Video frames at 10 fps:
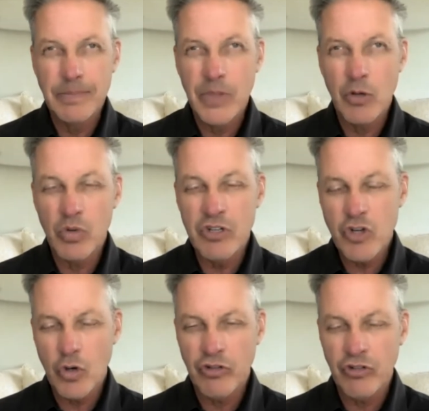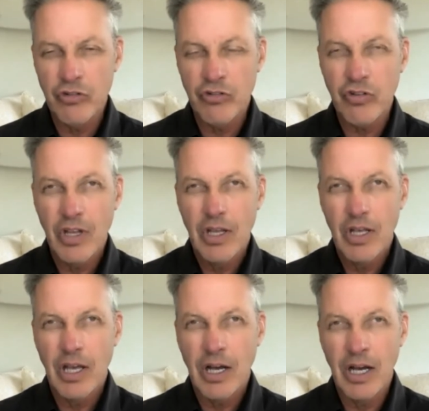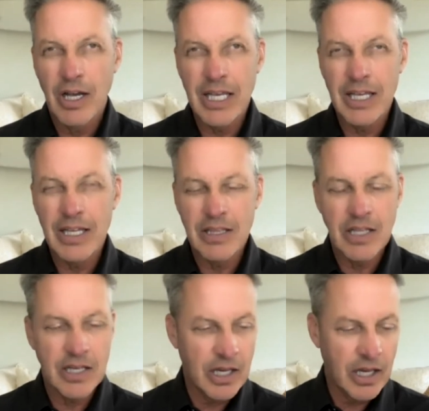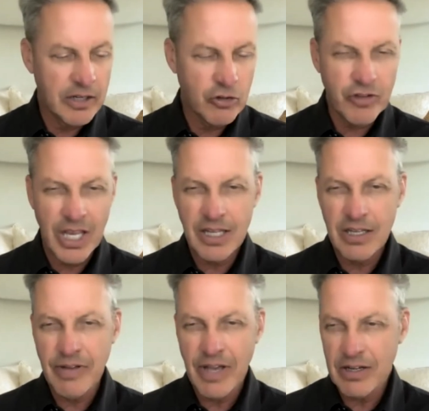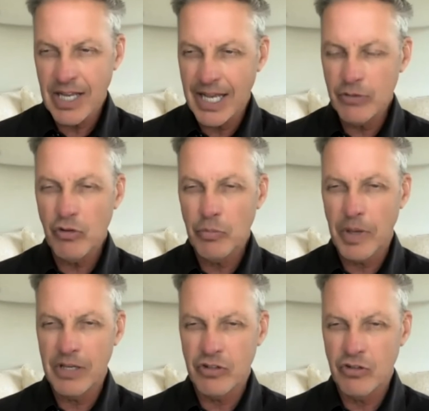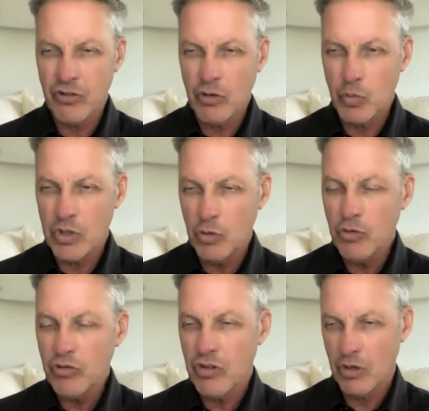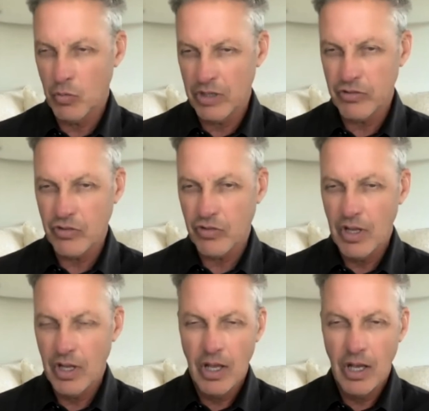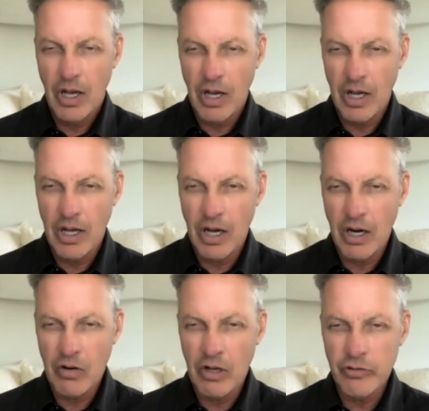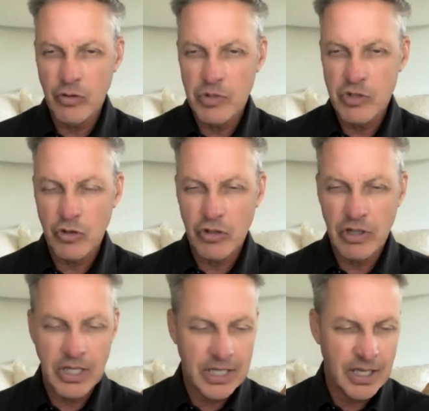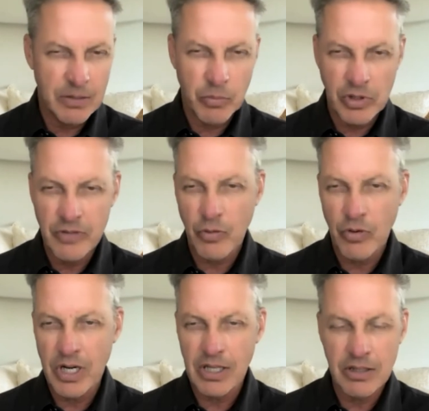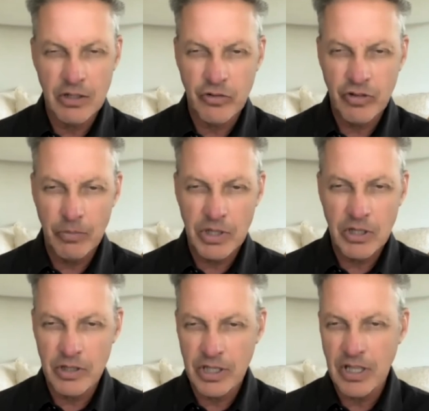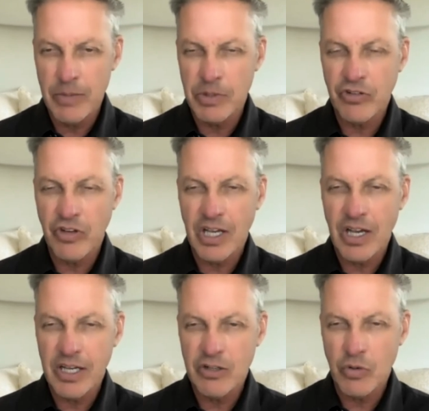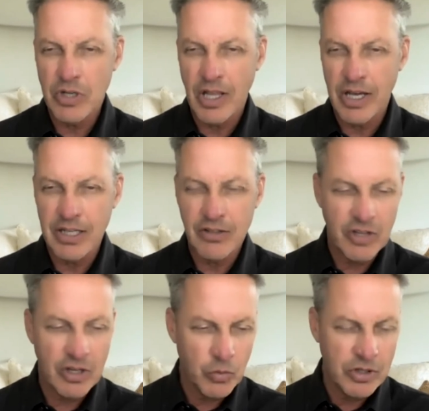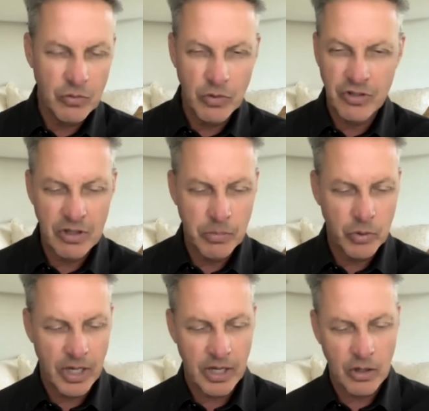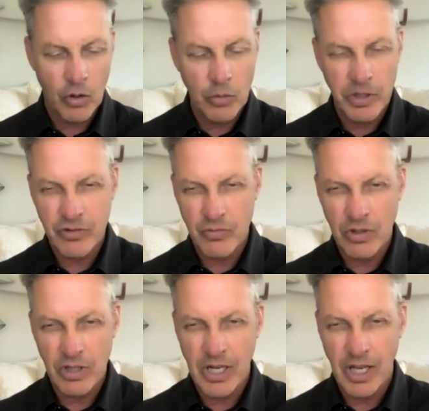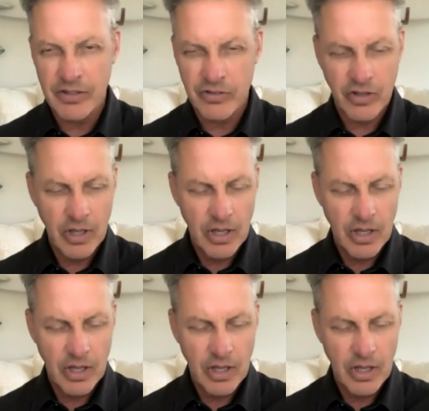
resources and the understanding of how to counsel patients to reduce their risks are also maturing and proliferating. There's something called the Climate Psychiatry Alliance that recently put out a whole bunch of really nice